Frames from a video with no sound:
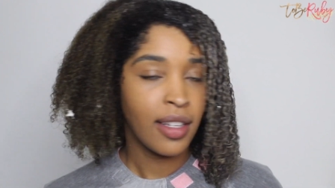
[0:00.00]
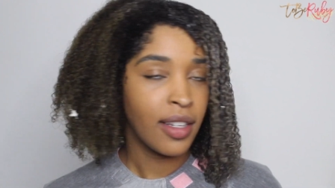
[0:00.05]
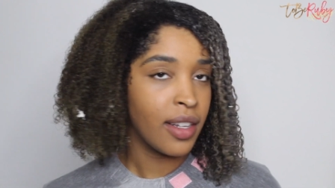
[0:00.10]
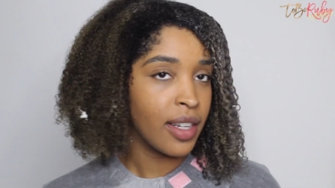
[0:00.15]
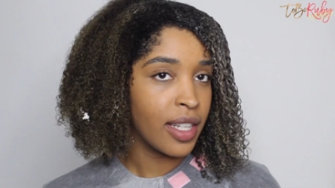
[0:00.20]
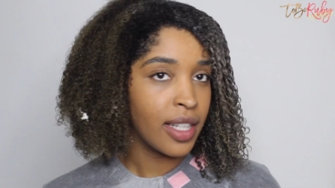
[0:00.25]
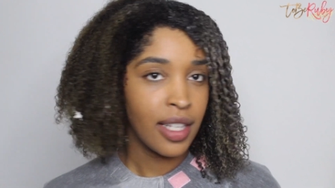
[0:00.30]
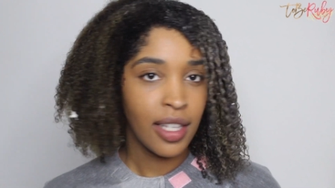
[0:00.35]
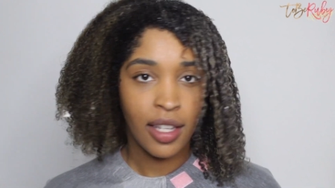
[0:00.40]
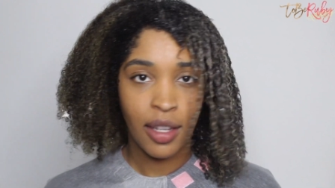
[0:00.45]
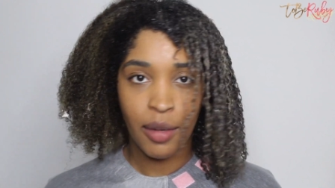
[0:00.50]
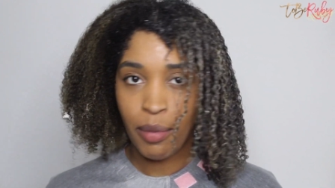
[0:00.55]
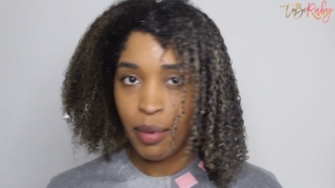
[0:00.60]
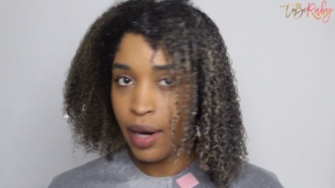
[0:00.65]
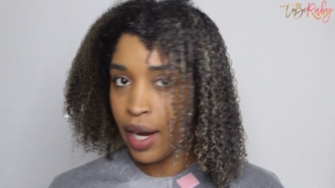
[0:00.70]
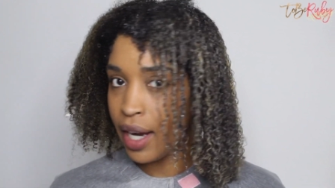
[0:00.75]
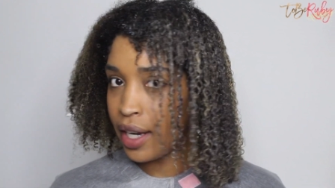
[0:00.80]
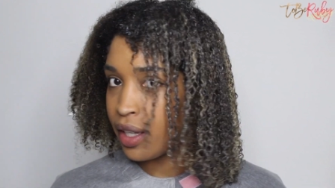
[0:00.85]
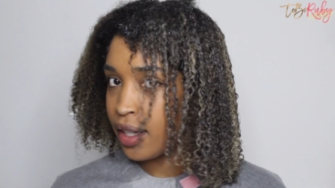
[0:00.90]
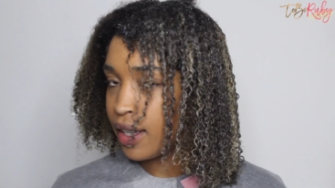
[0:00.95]
You can see the
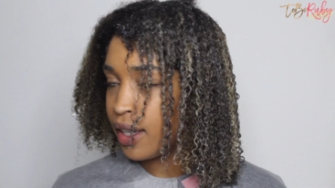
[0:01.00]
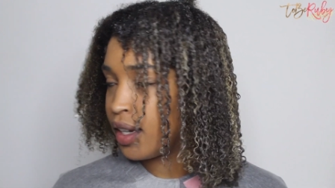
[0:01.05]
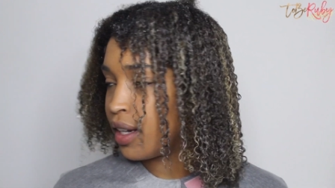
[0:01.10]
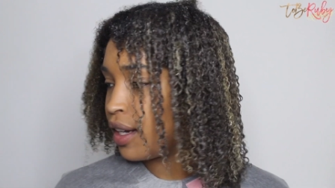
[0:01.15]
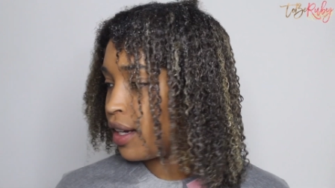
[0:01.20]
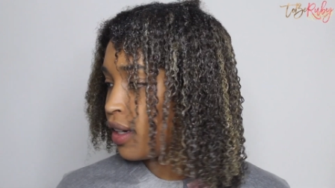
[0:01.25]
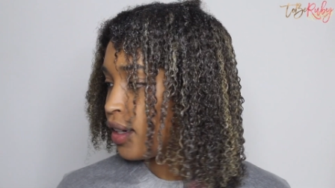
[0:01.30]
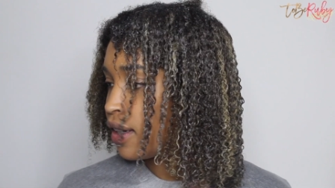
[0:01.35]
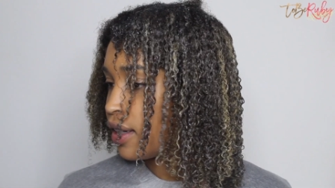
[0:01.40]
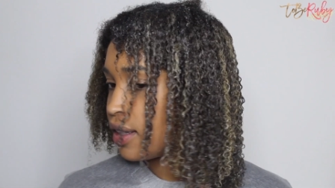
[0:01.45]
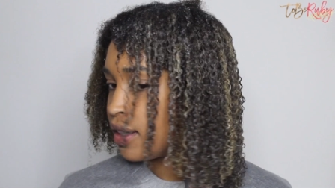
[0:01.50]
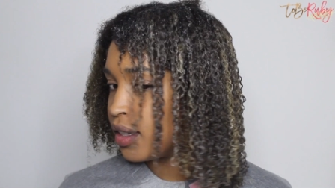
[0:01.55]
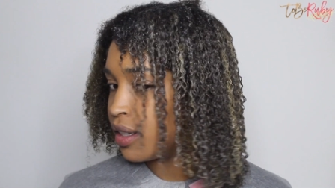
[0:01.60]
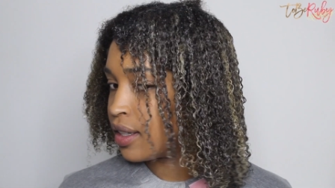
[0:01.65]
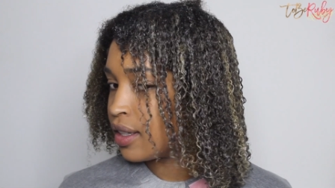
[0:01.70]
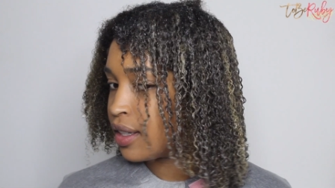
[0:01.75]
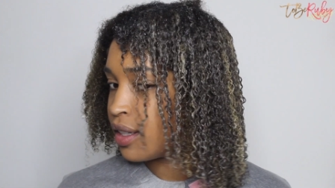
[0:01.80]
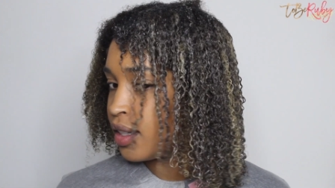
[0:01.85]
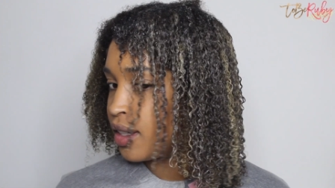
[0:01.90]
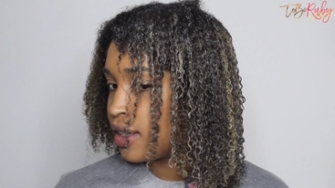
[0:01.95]
product in here.
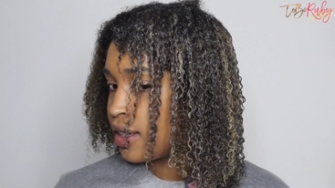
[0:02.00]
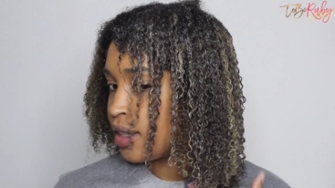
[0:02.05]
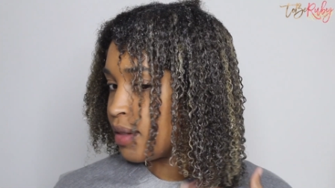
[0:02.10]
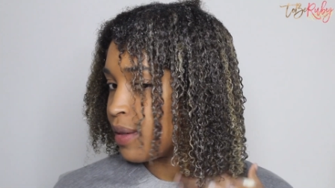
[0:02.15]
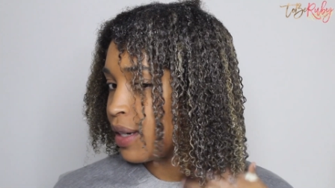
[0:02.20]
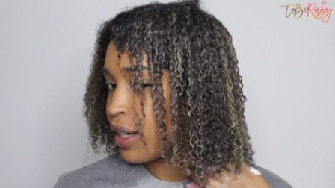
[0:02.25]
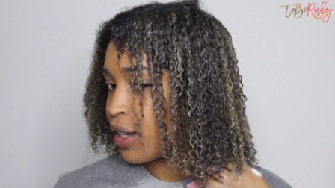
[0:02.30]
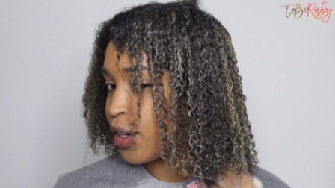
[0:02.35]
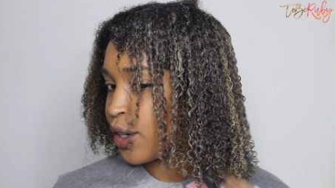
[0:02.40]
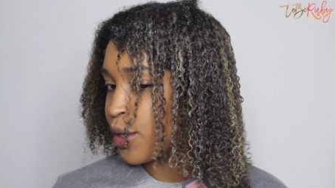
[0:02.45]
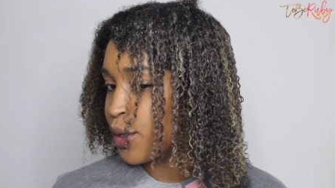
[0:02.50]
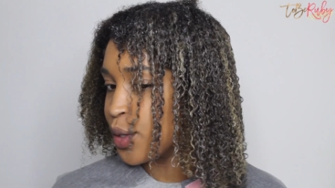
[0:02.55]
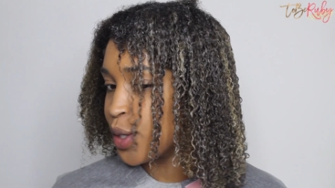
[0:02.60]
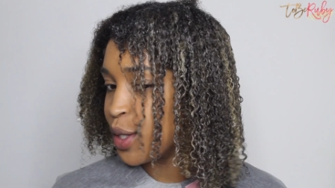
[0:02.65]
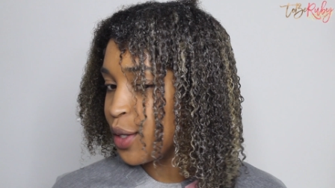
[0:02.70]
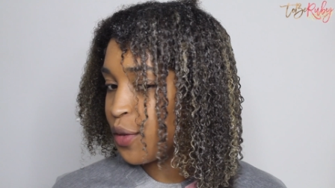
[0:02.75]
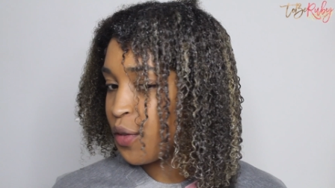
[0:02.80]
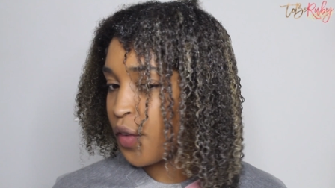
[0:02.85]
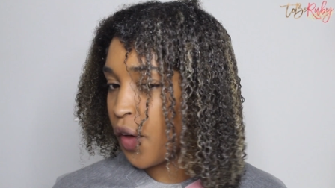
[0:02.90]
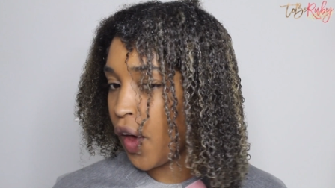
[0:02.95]
My
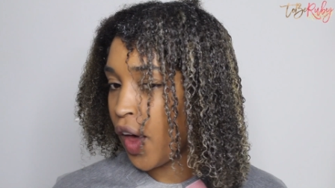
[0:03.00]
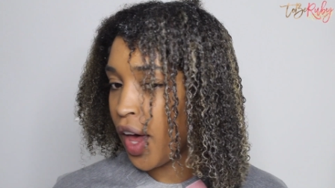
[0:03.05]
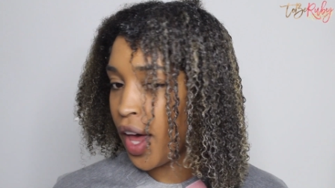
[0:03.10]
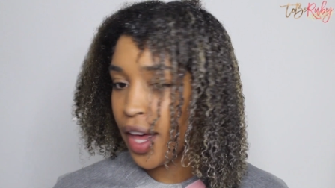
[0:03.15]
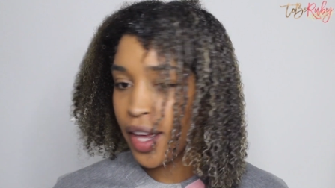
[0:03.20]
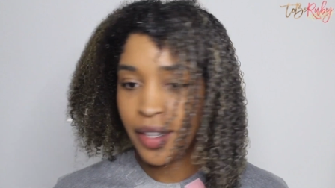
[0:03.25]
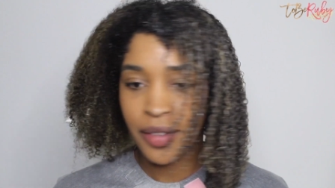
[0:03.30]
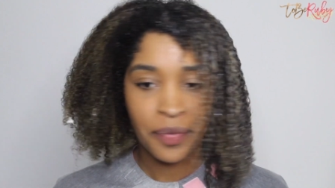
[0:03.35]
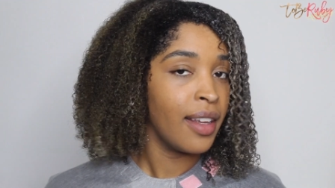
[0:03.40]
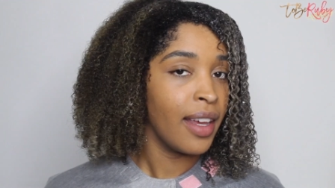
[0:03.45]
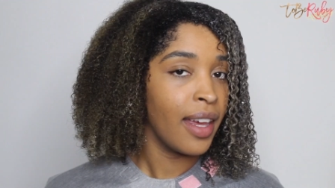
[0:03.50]
curls are fine.